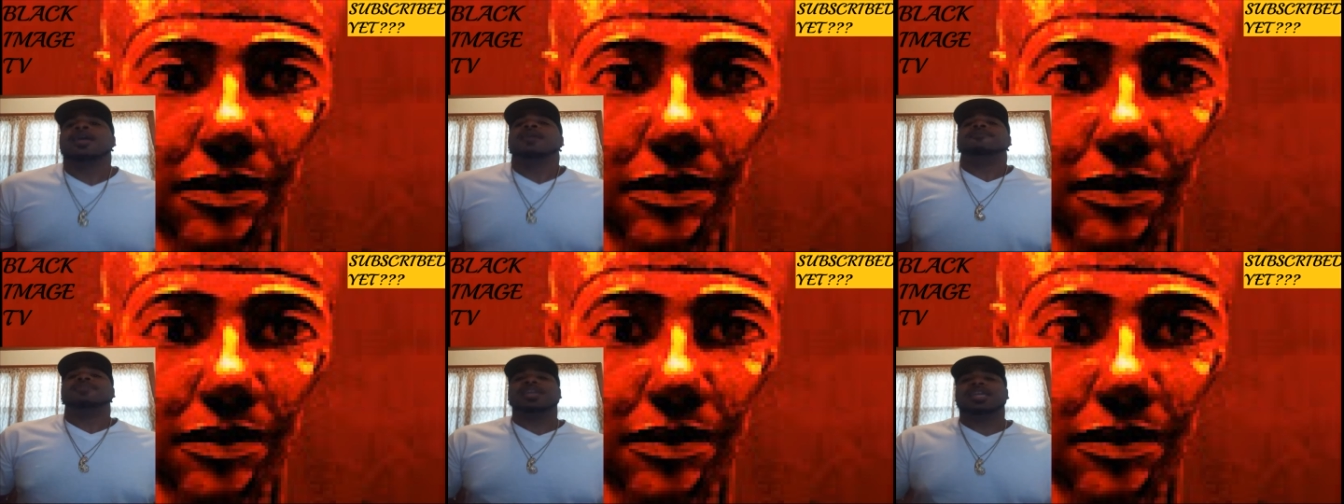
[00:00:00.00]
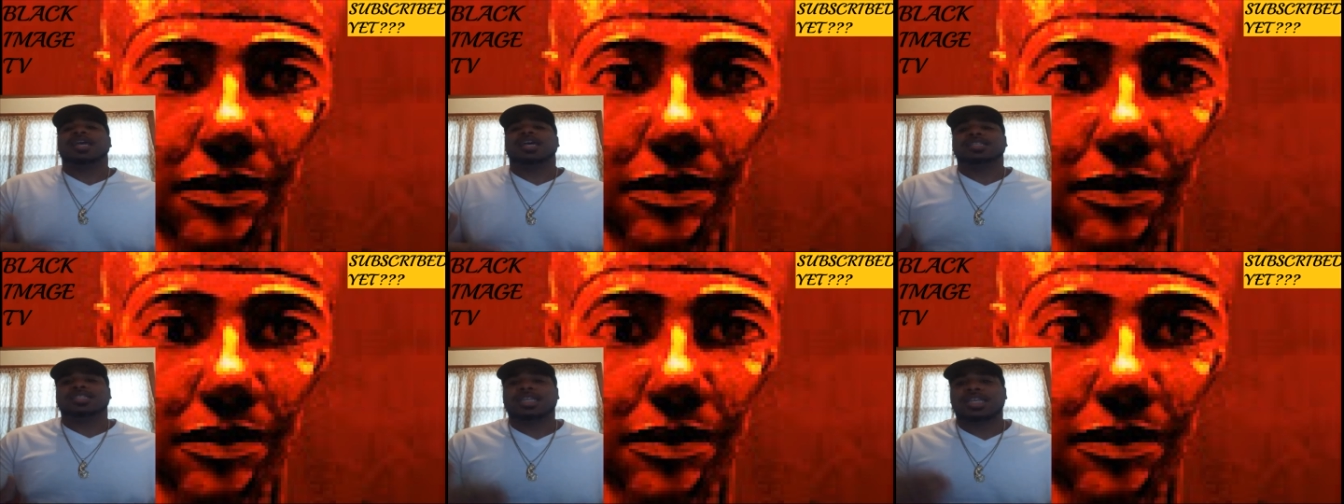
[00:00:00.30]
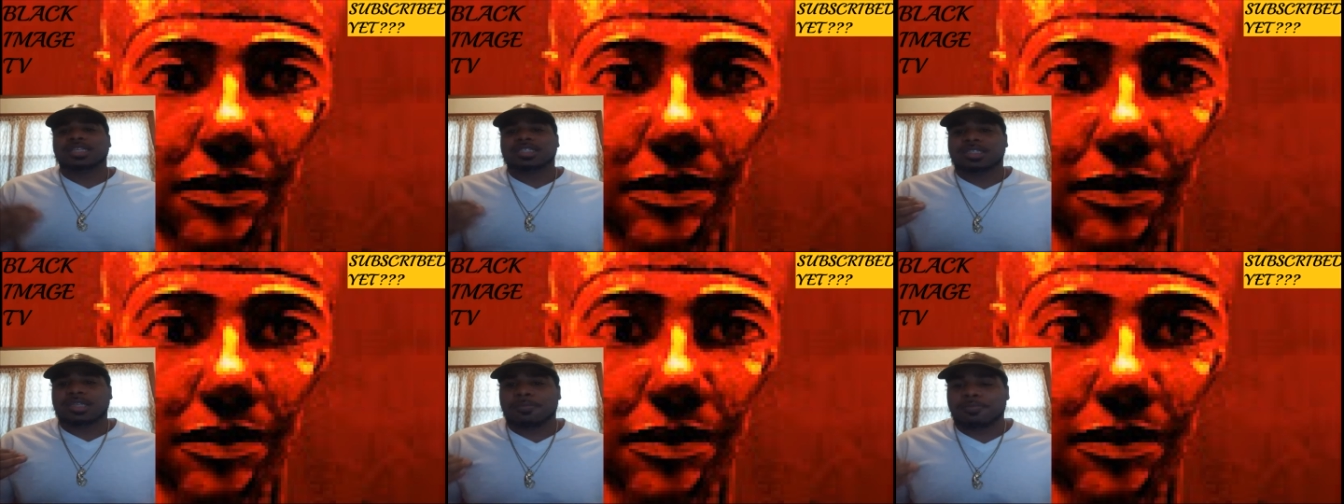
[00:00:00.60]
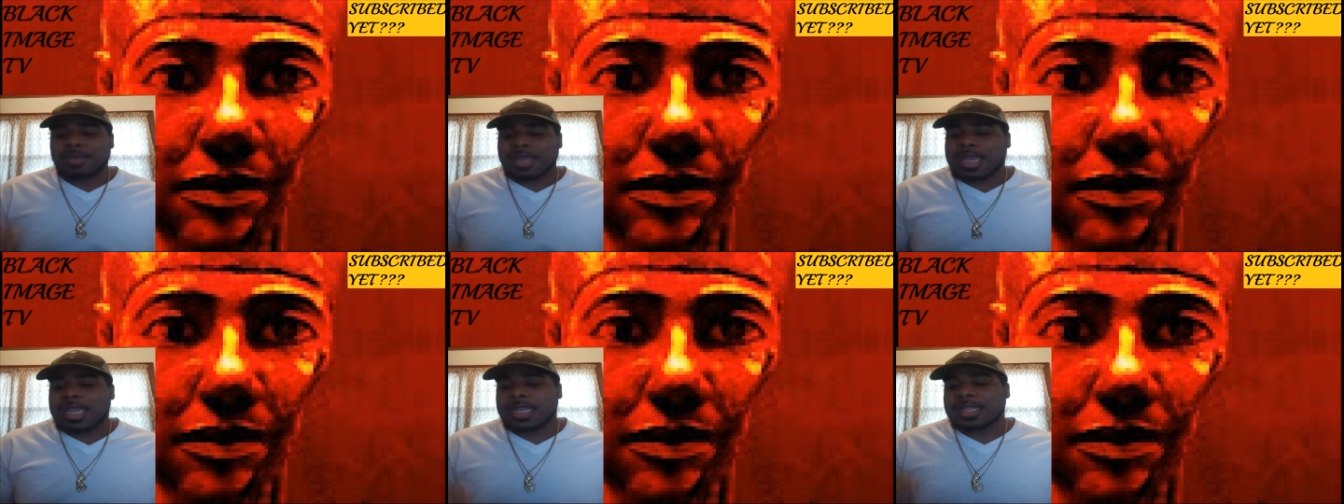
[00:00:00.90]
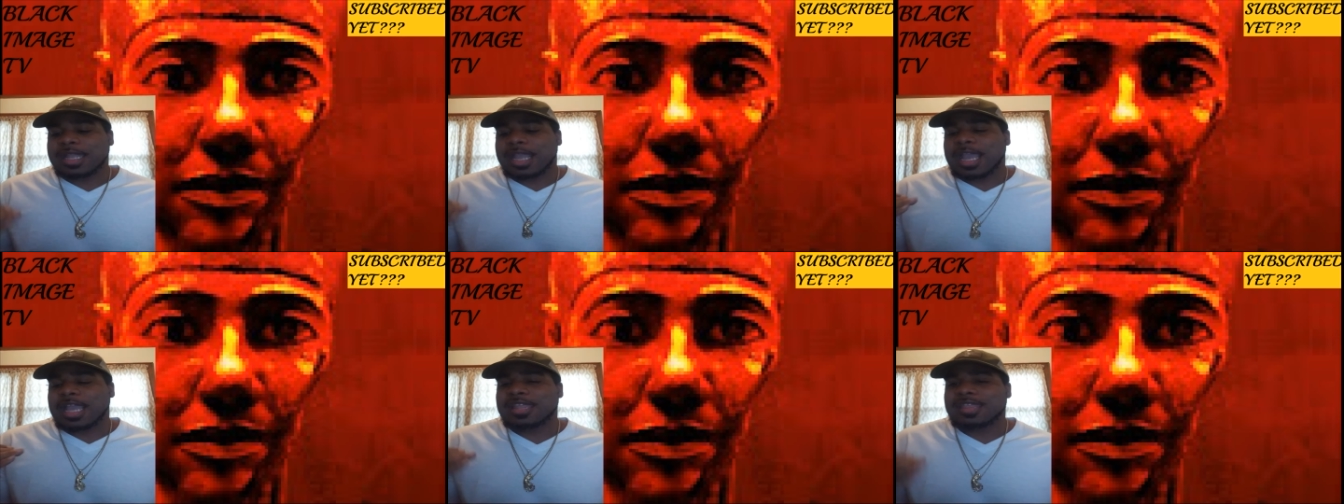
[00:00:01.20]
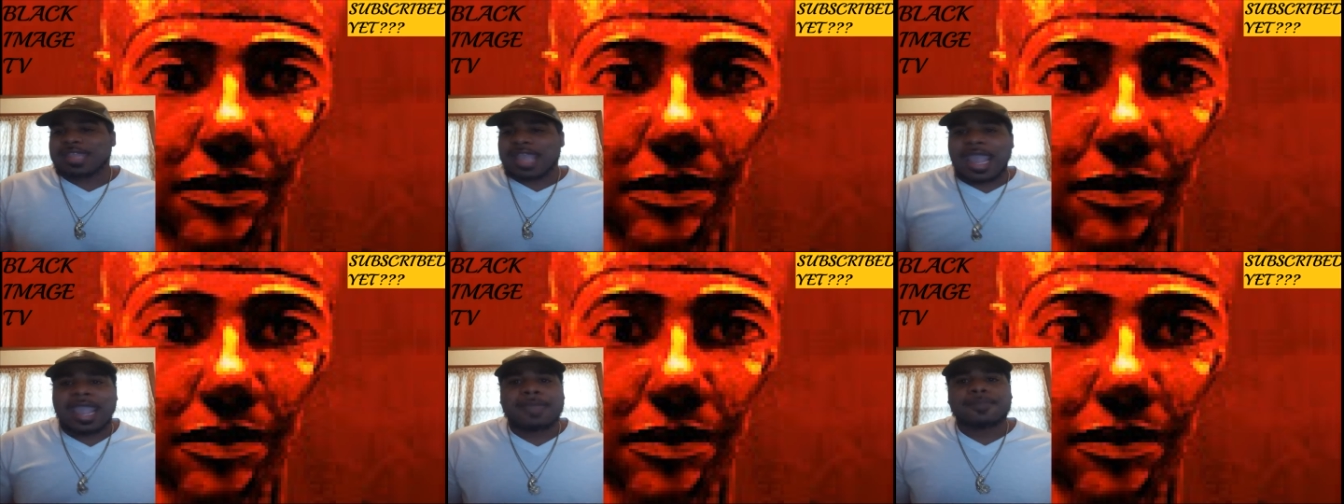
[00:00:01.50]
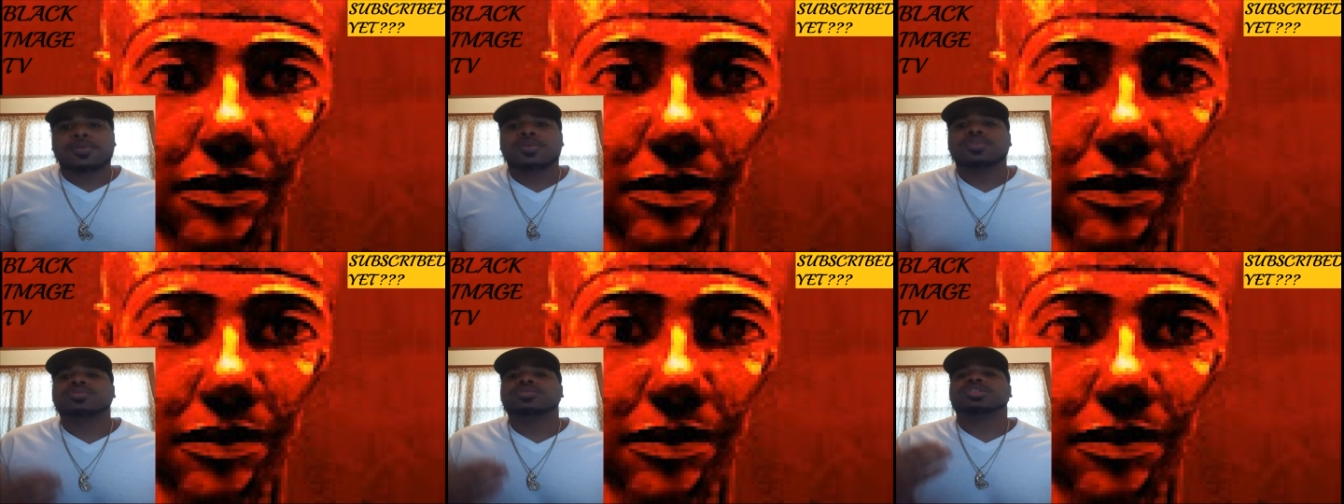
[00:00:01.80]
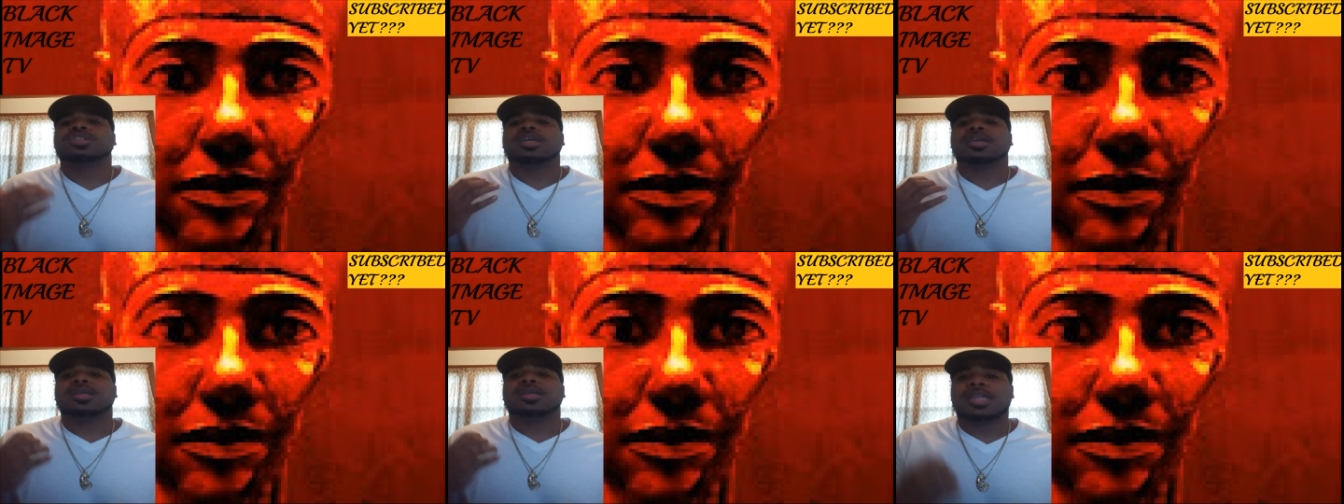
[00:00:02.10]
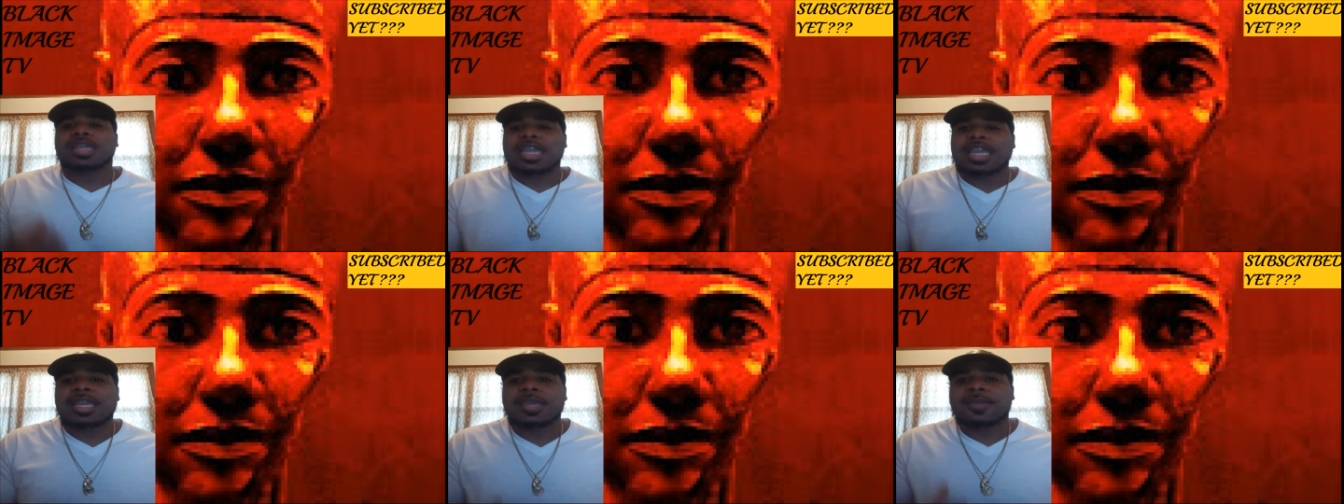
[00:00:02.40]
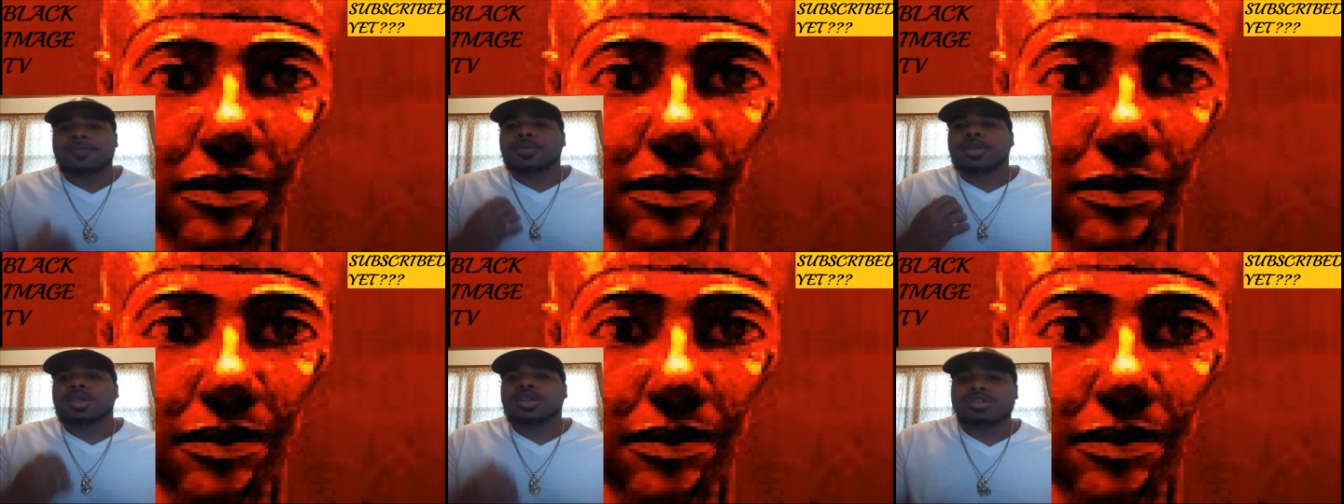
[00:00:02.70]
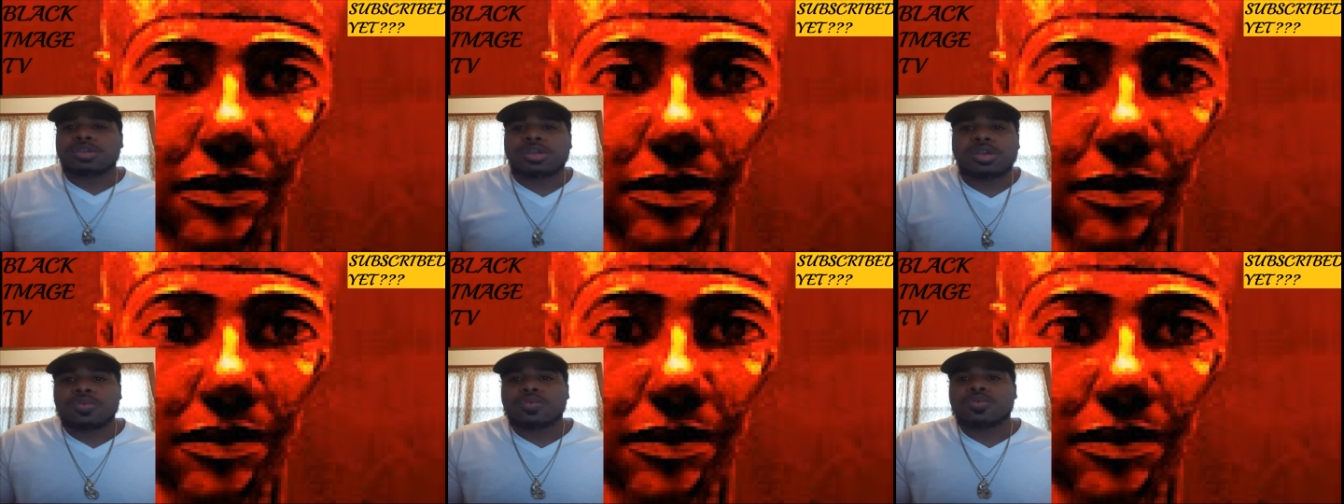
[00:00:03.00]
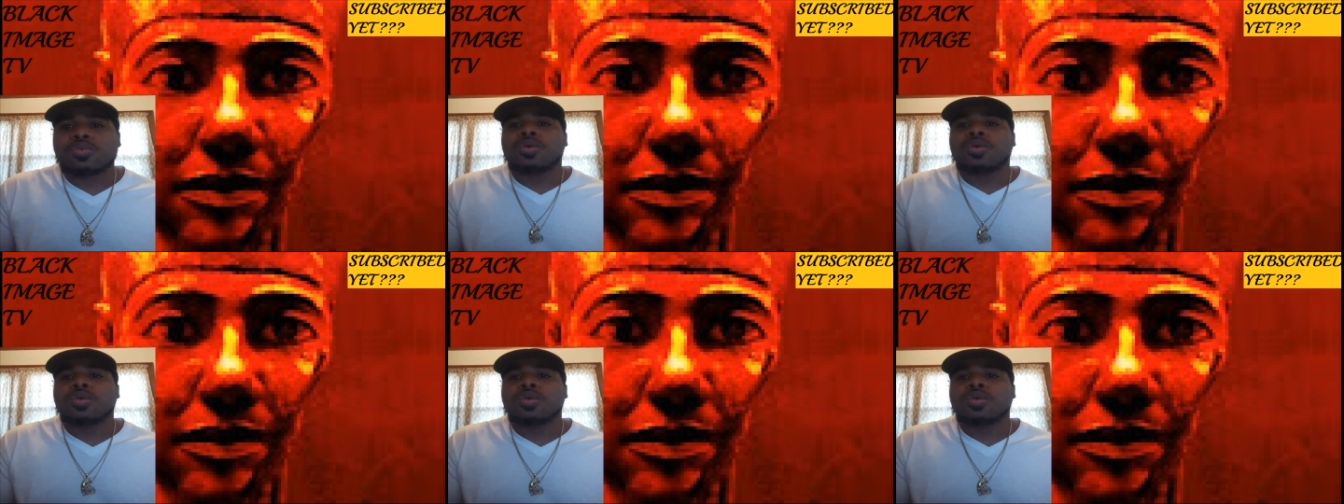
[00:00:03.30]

because it's being enabled to keep you